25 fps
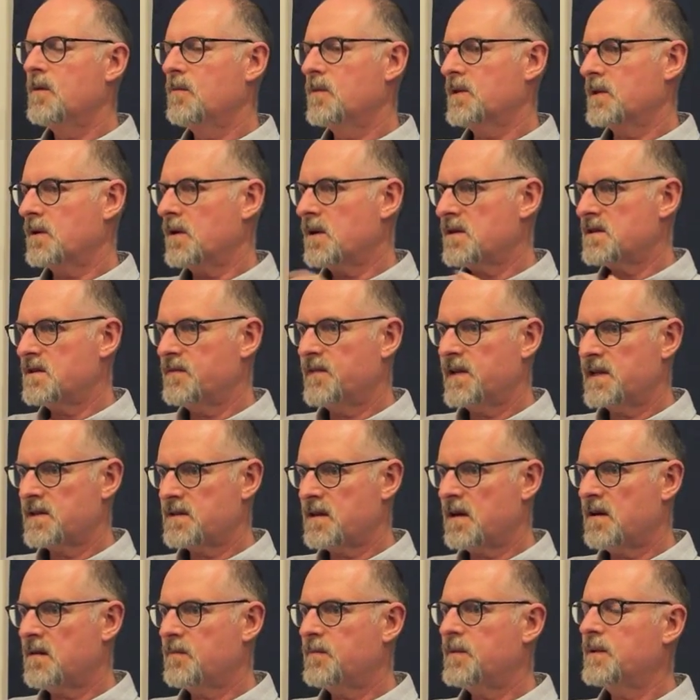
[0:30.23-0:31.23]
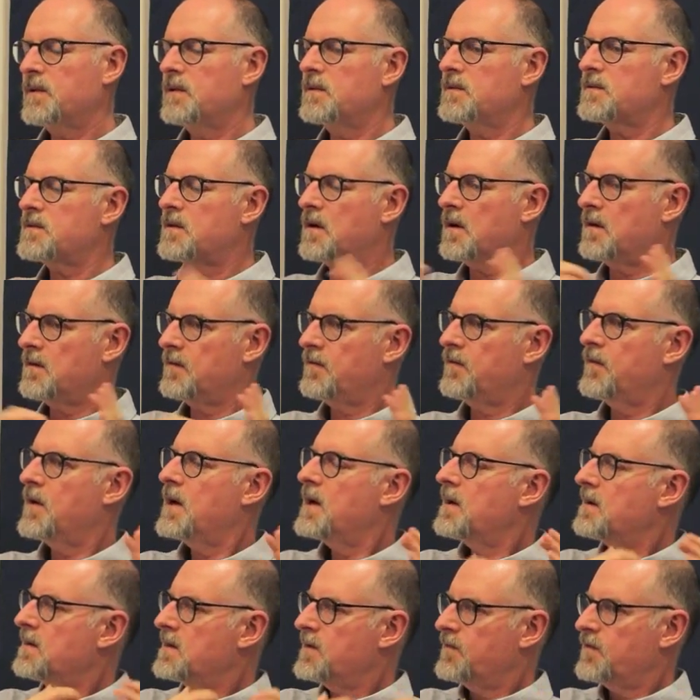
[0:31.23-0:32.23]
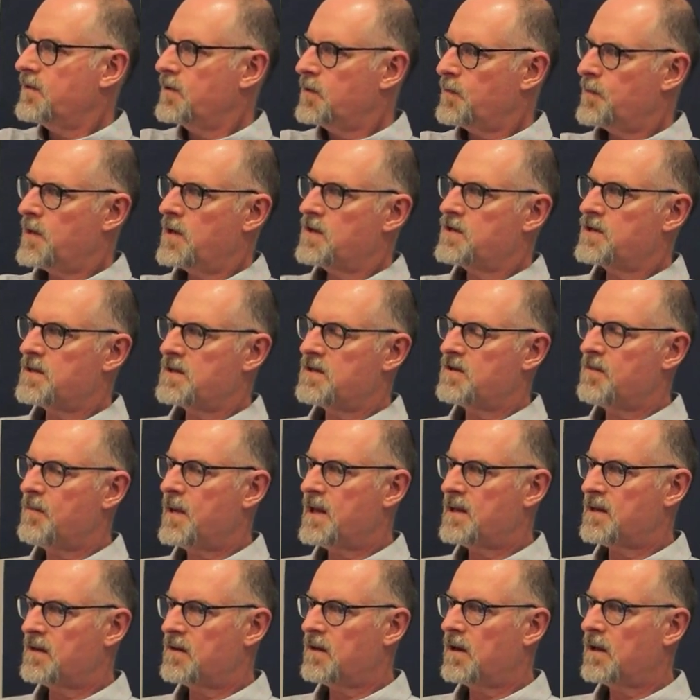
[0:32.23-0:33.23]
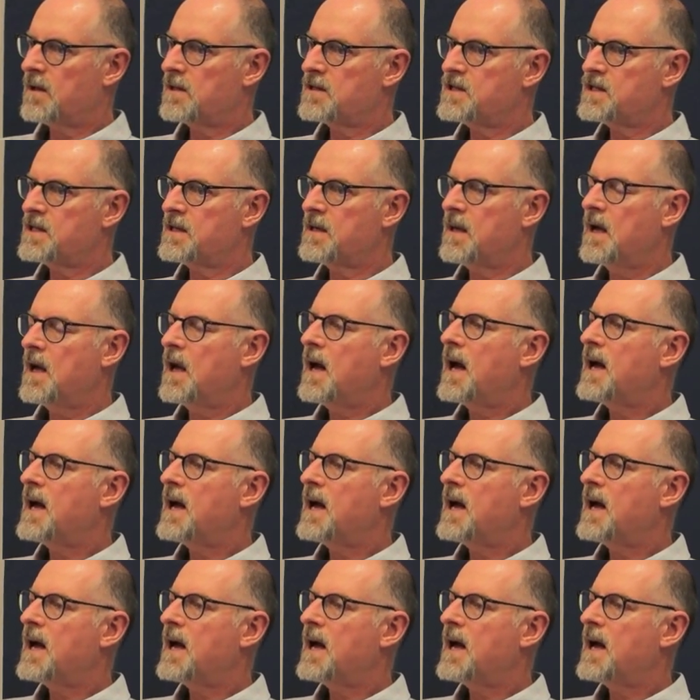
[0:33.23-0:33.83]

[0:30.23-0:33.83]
with lots of examples of different approaches to methodology,